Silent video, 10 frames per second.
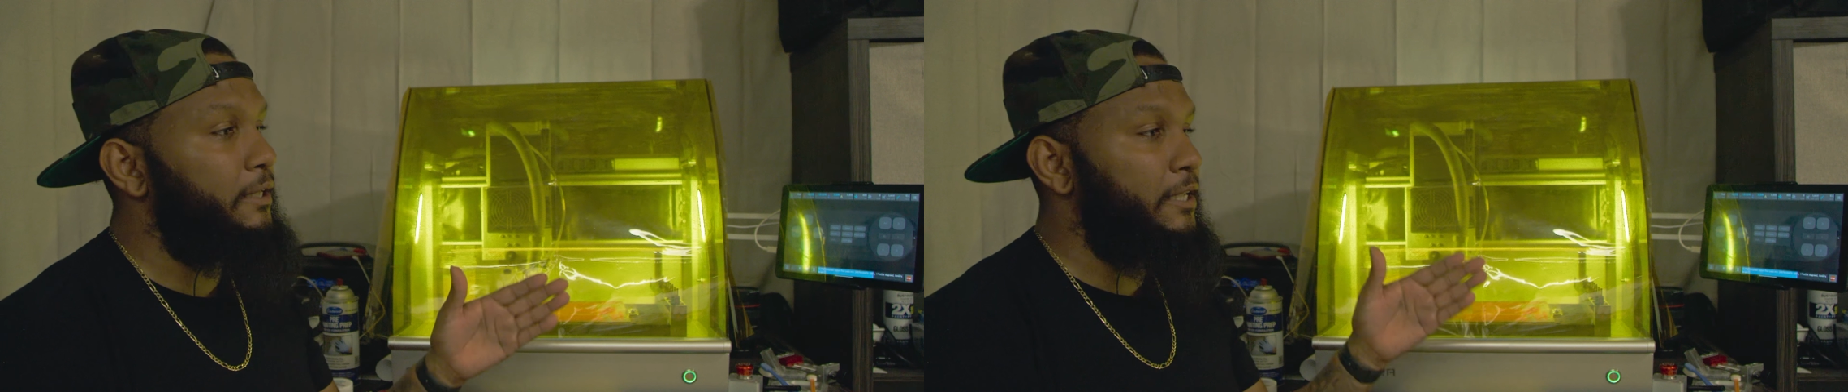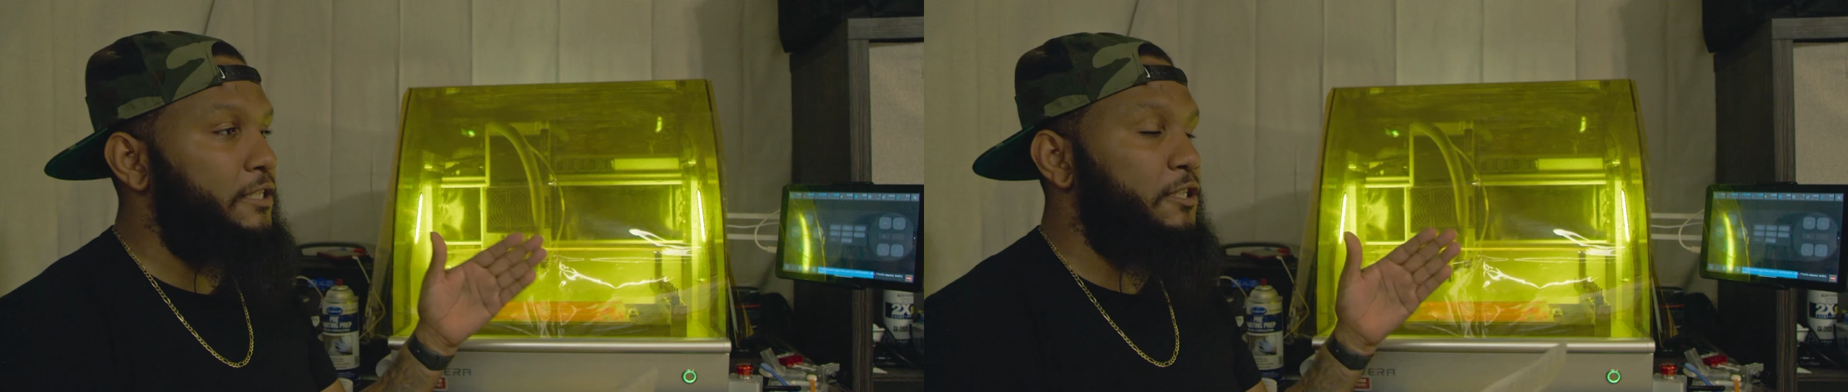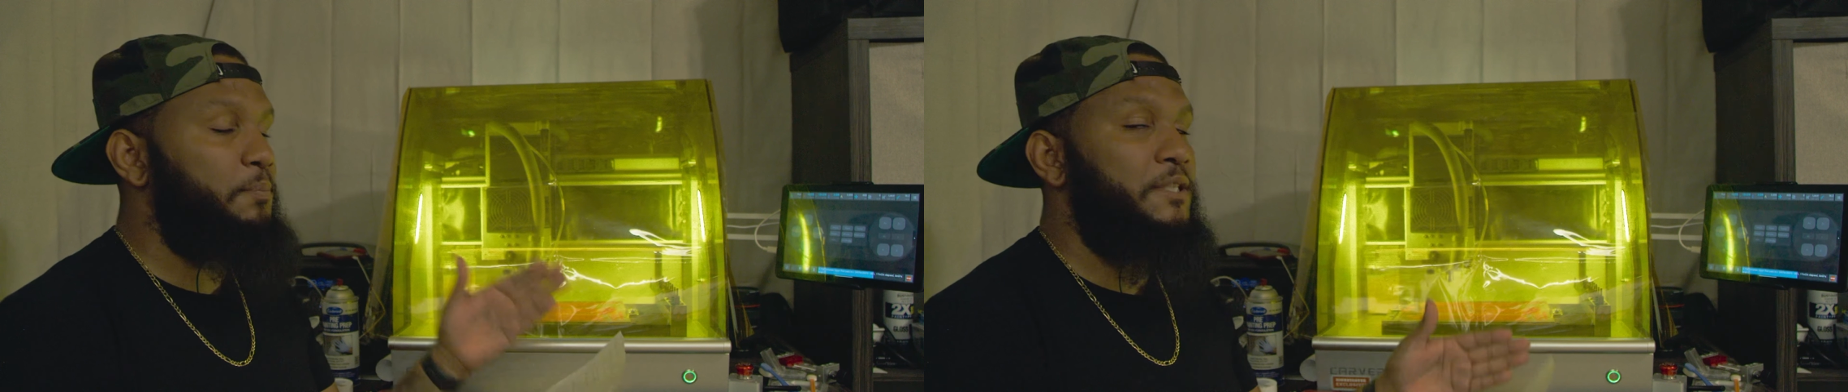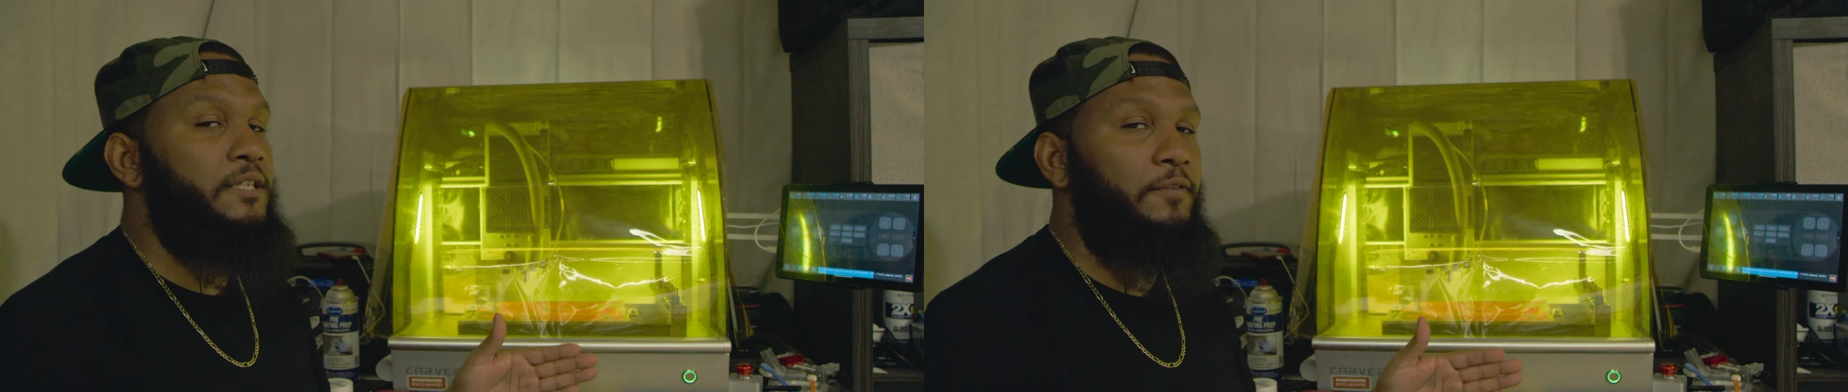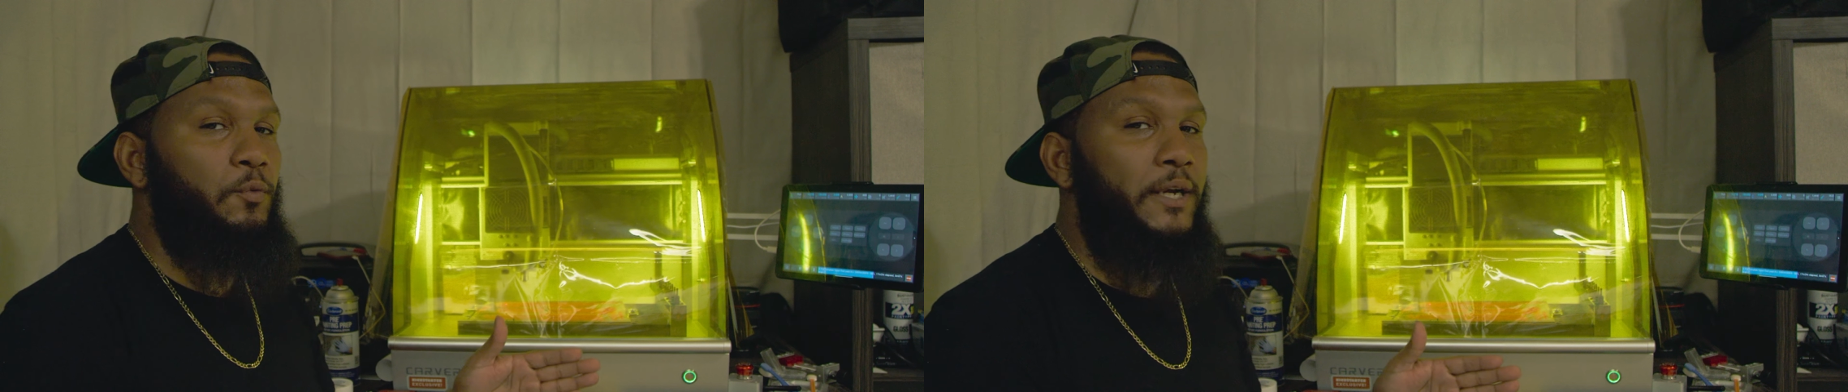there's a
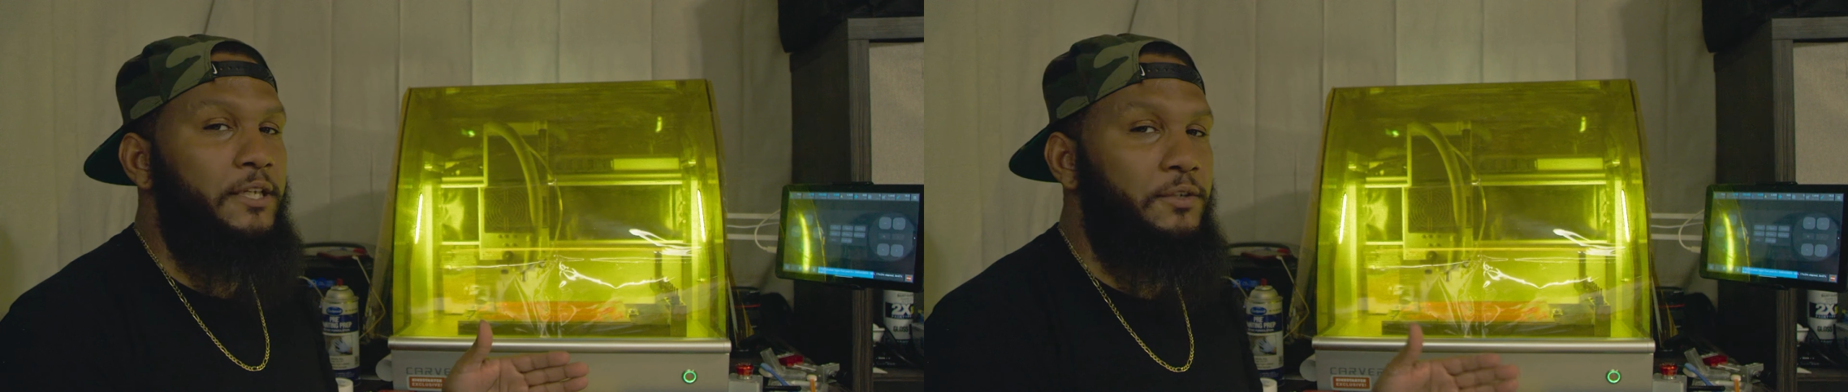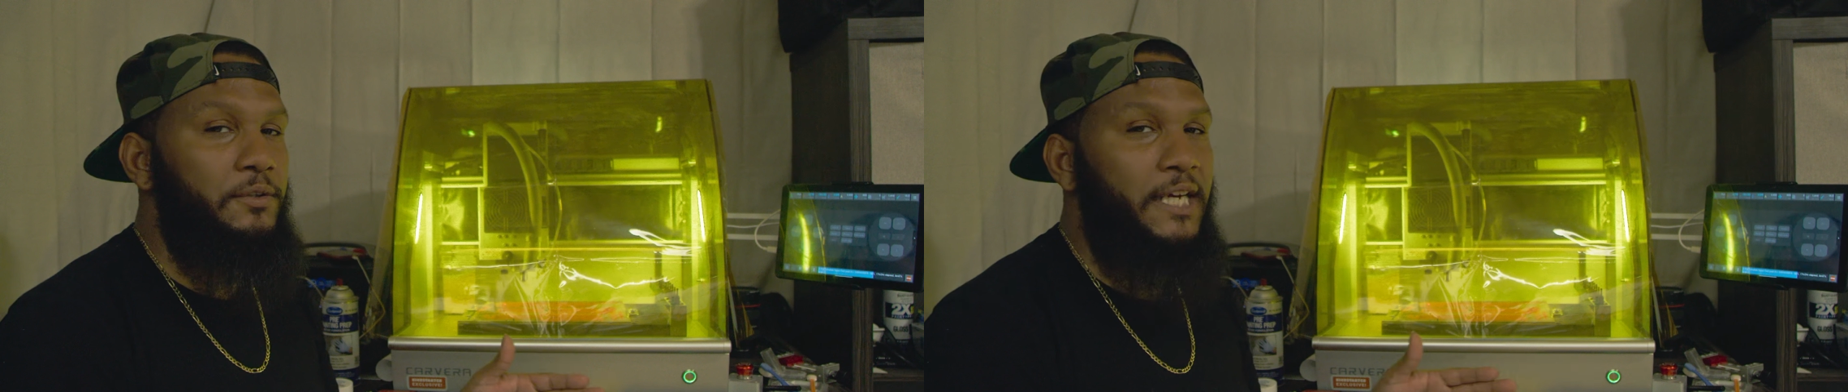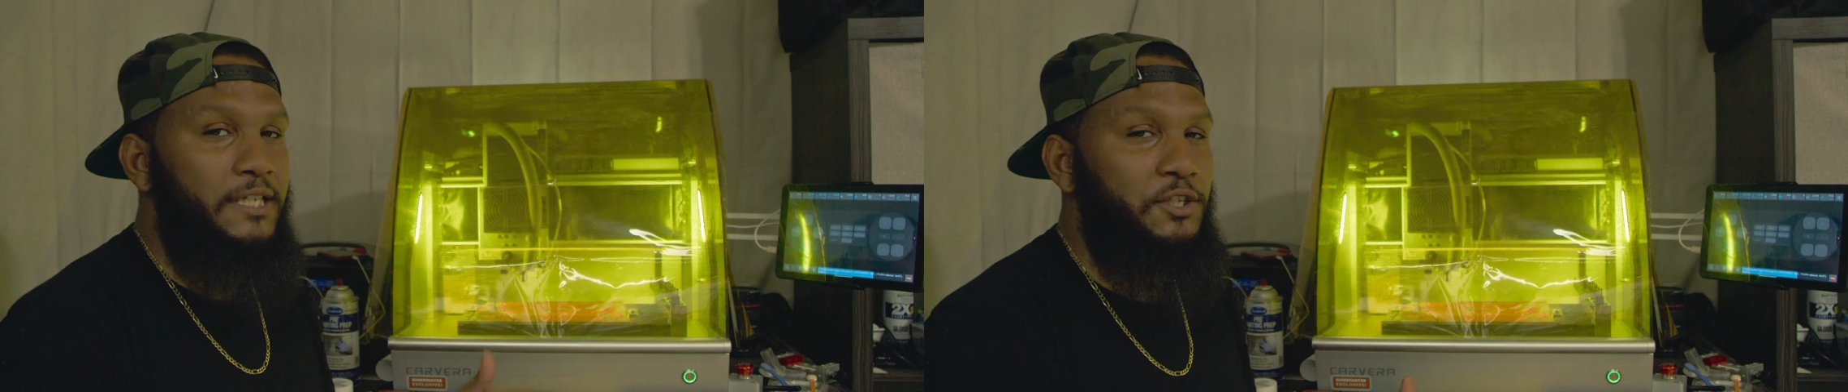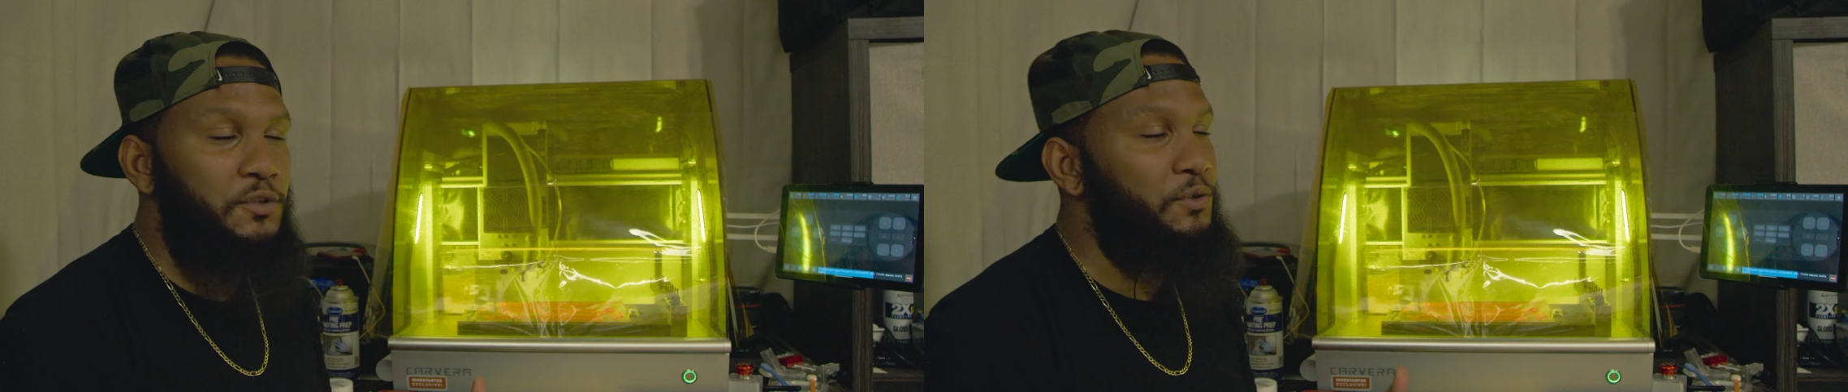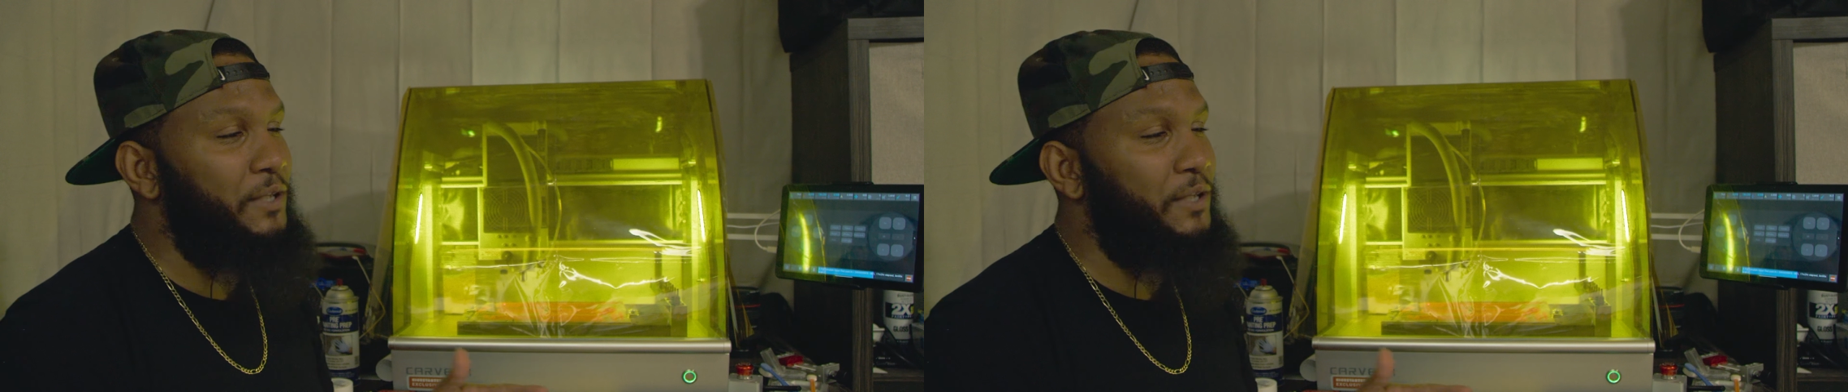specific way to do that too.